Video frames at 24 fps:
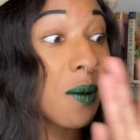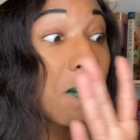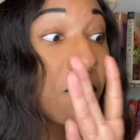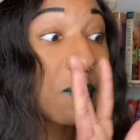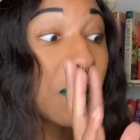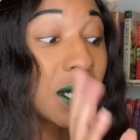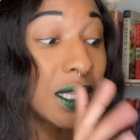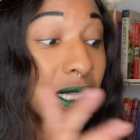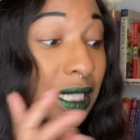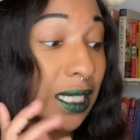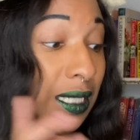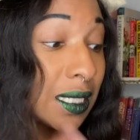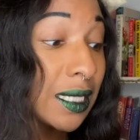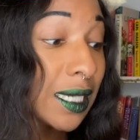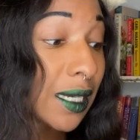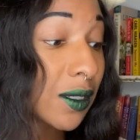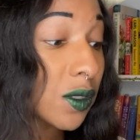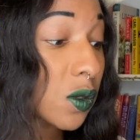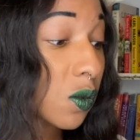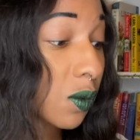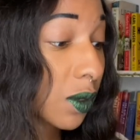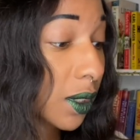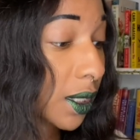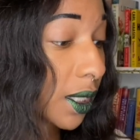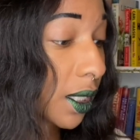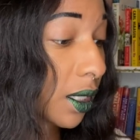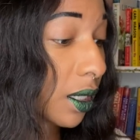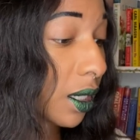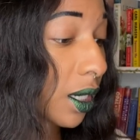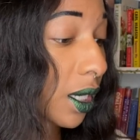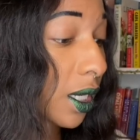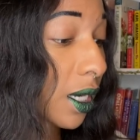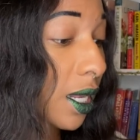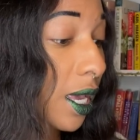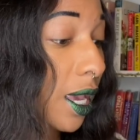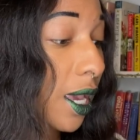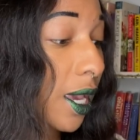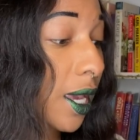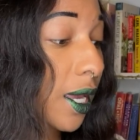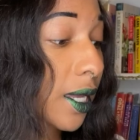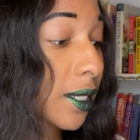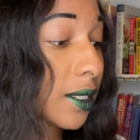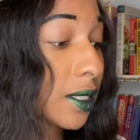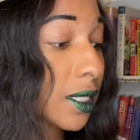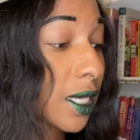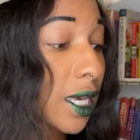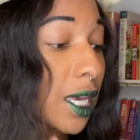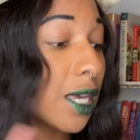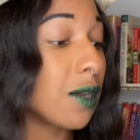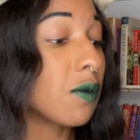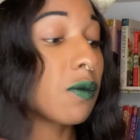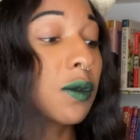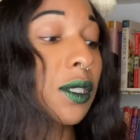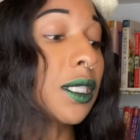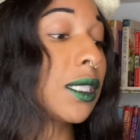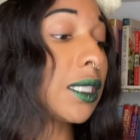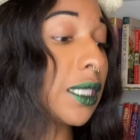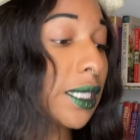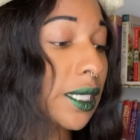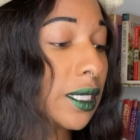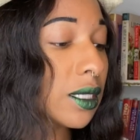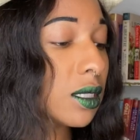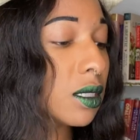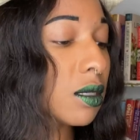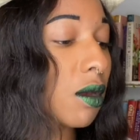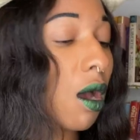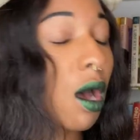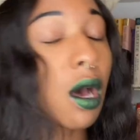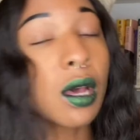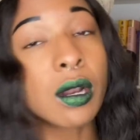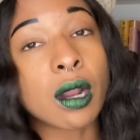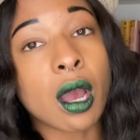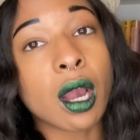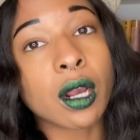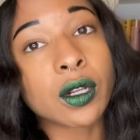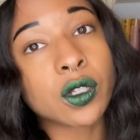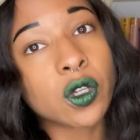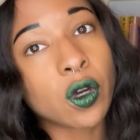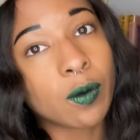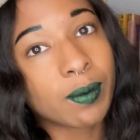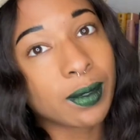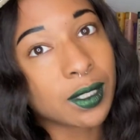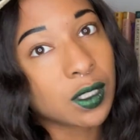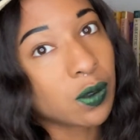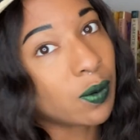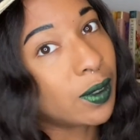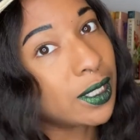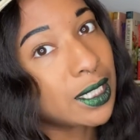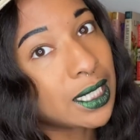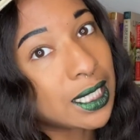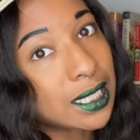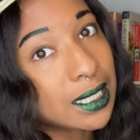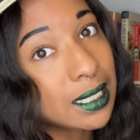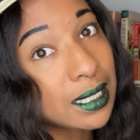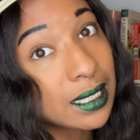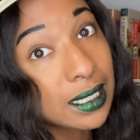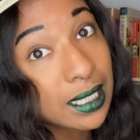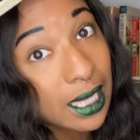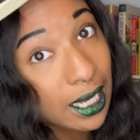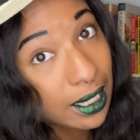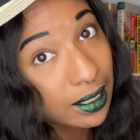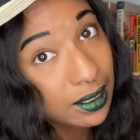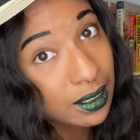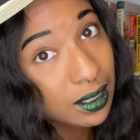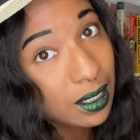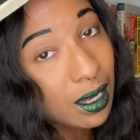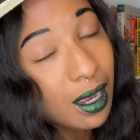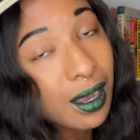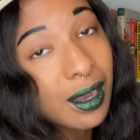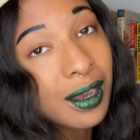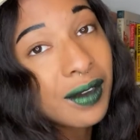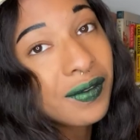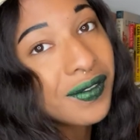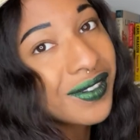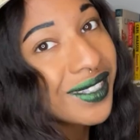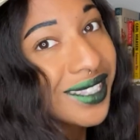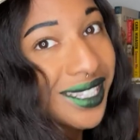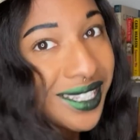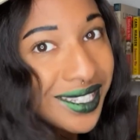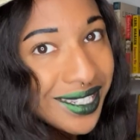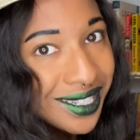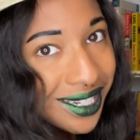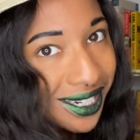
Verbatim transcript: But this sounds really good, and it released on October twenty-sixth of this